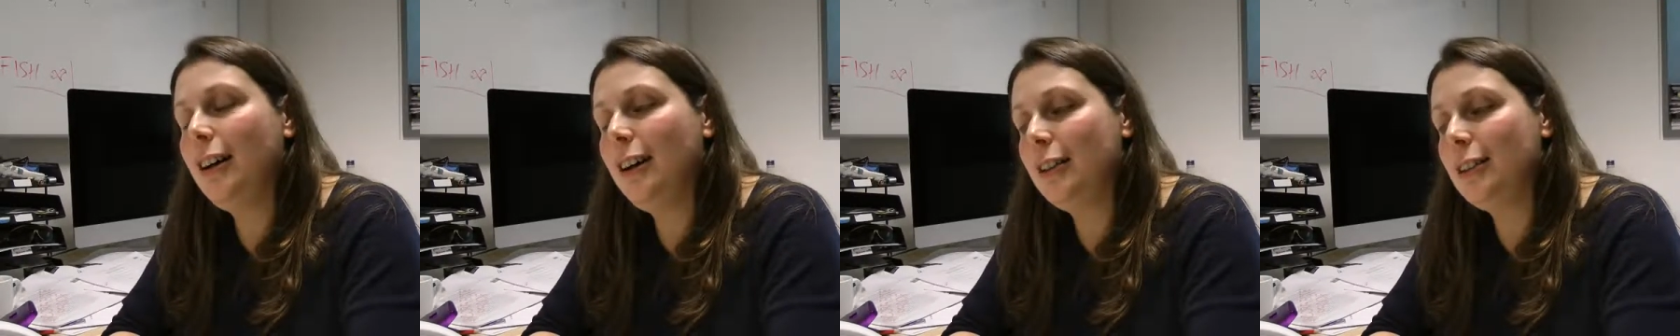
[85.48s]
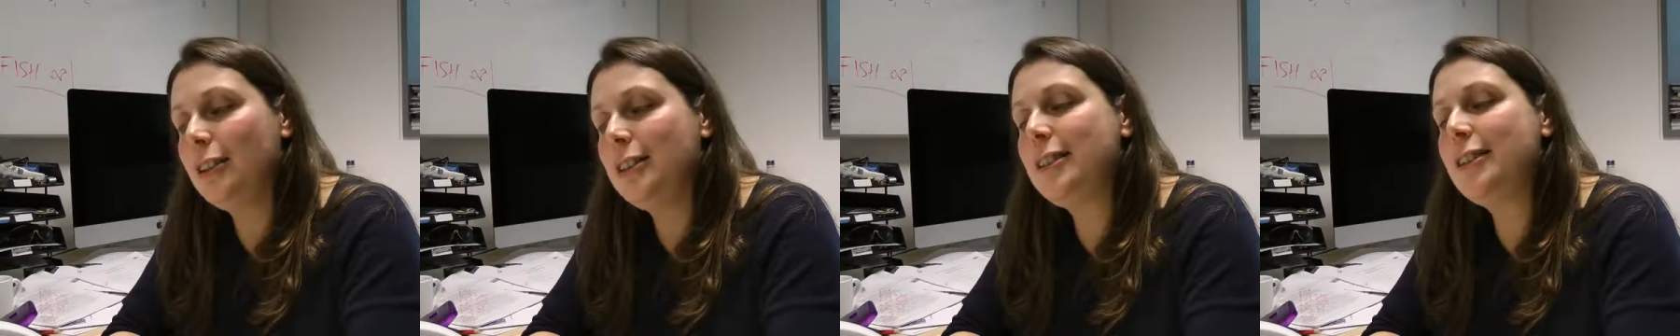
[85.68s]

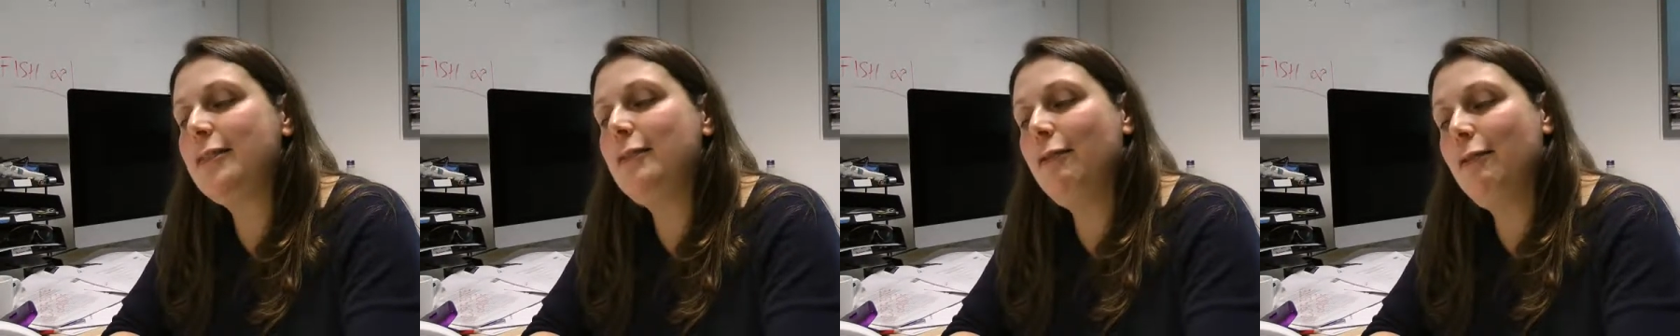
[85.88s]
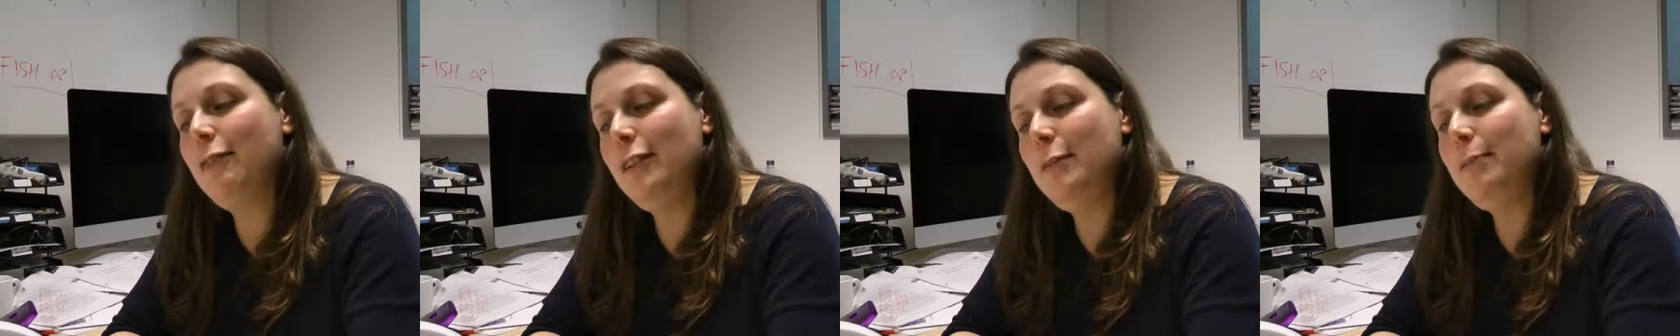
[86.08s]

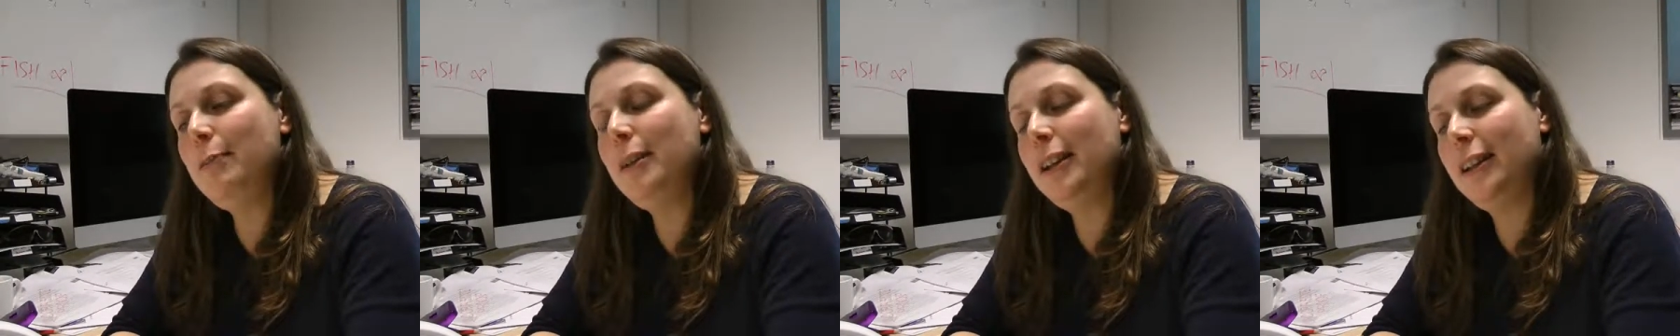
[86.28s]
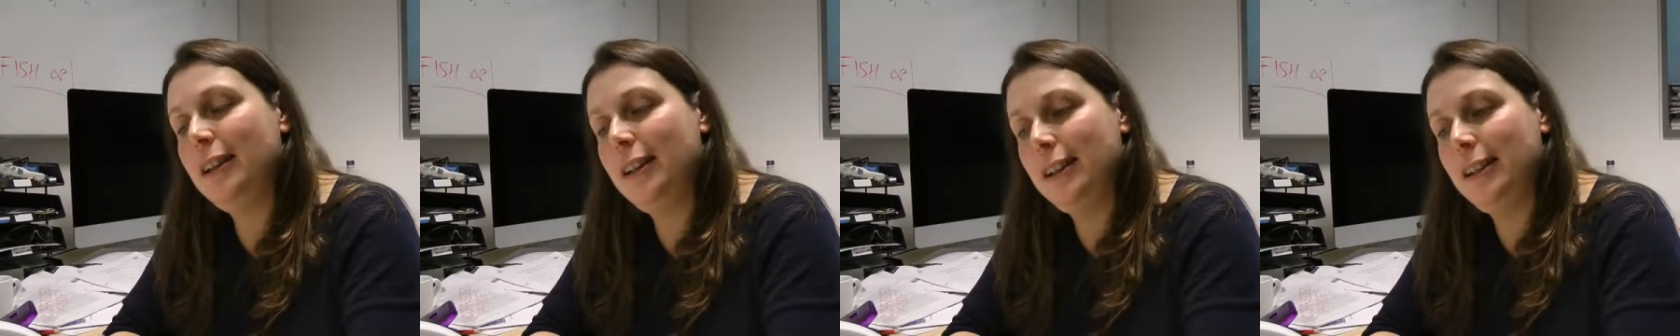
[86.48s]

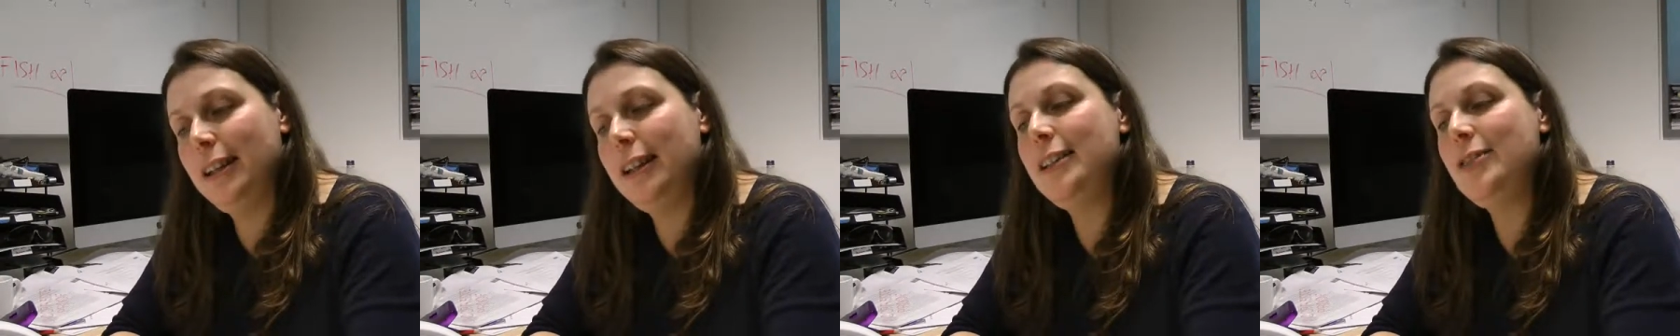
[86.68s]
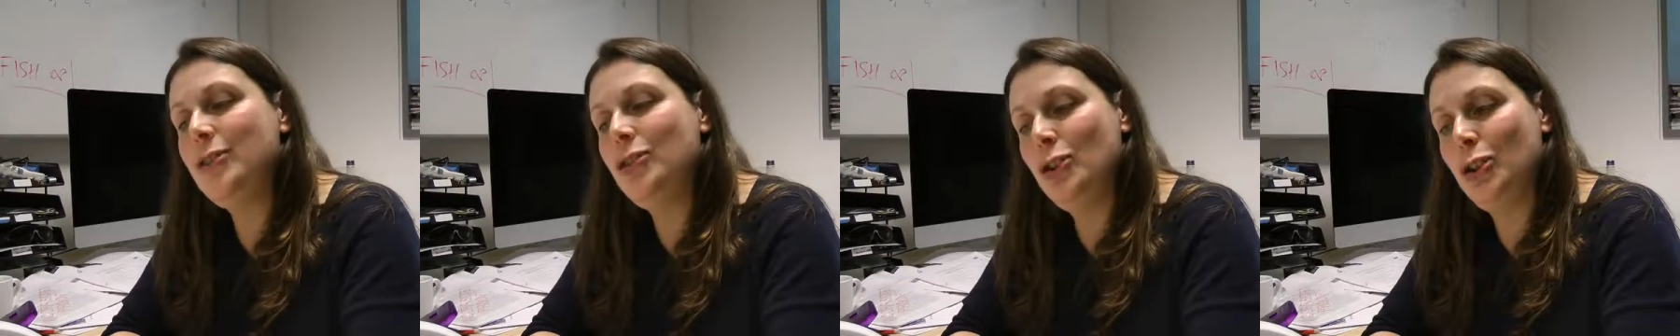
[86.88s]
Flipping
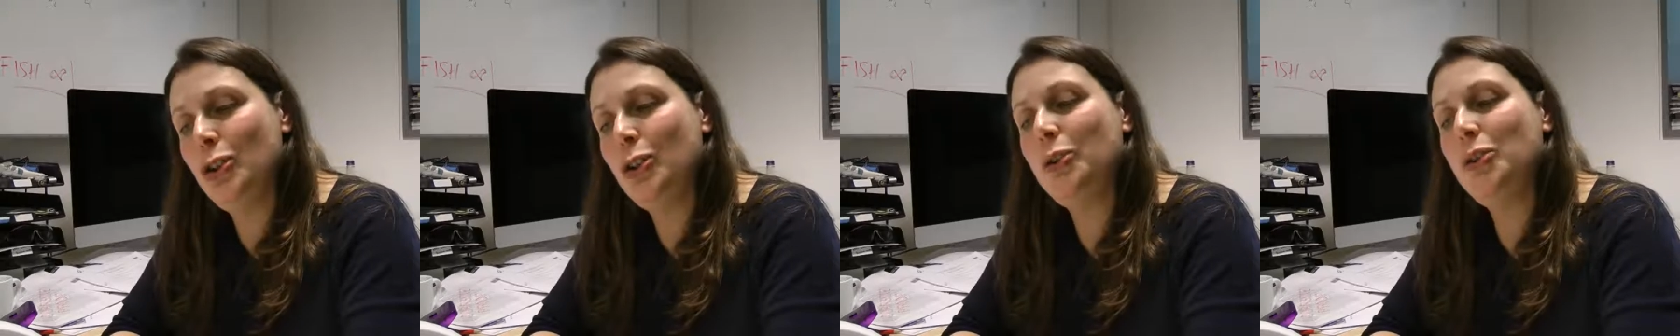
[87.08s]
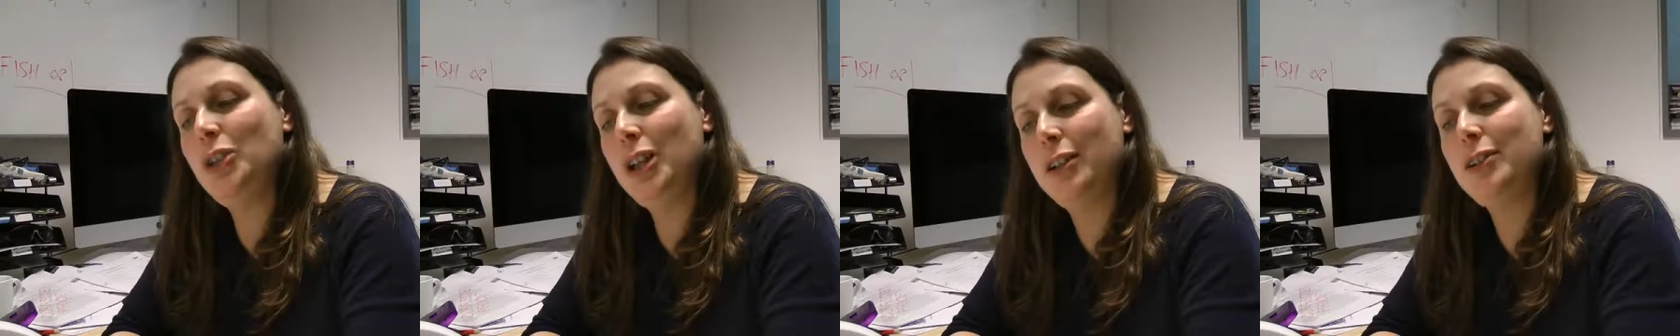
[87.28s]

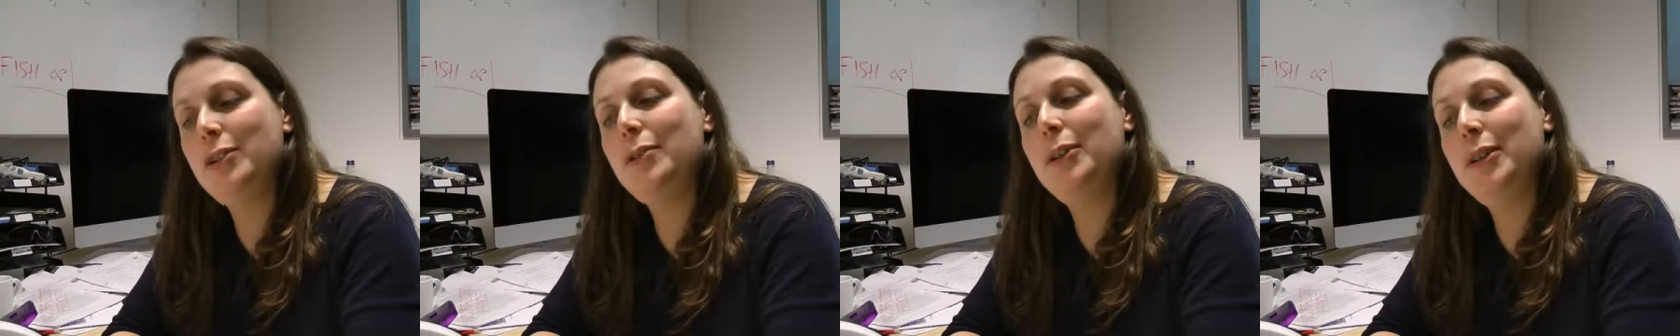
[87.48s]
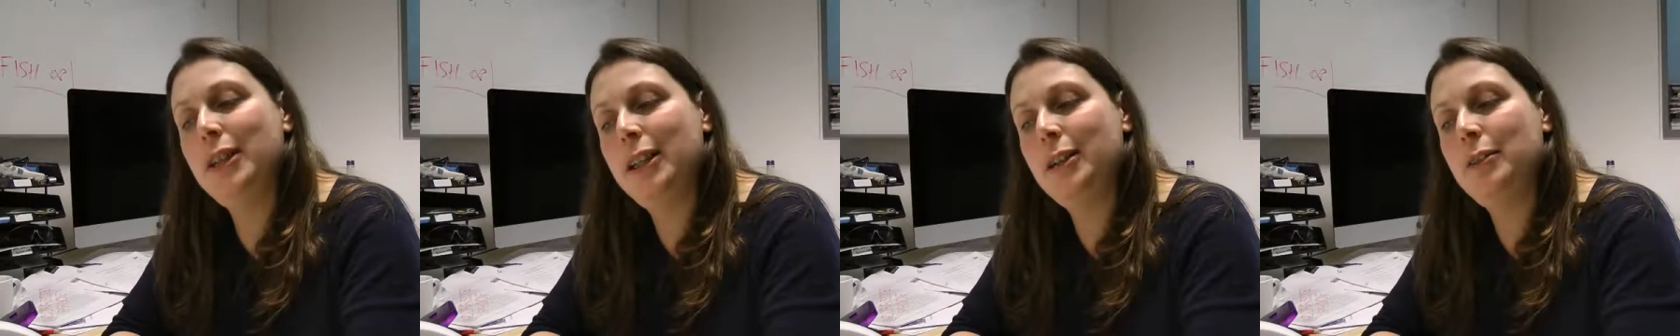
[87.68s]
into now,
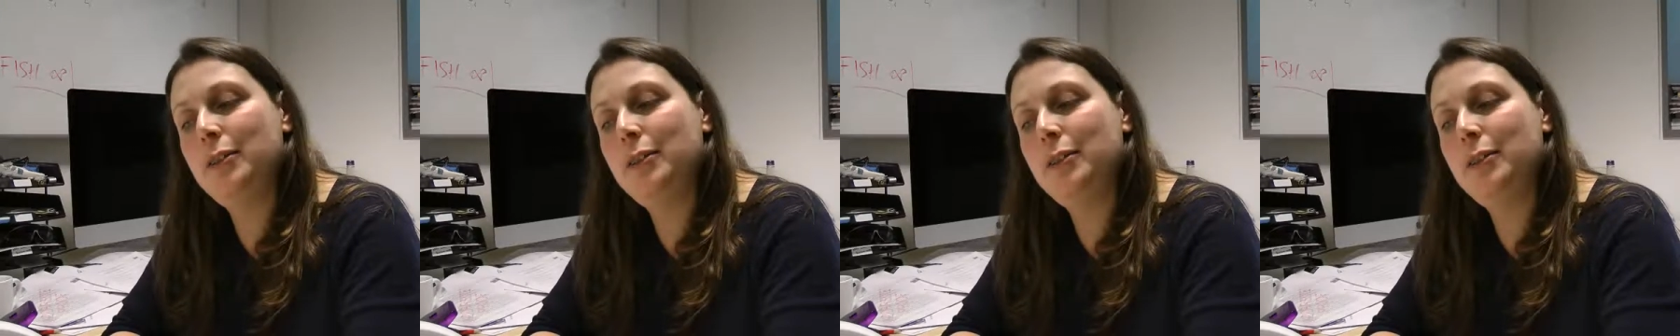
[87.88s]
so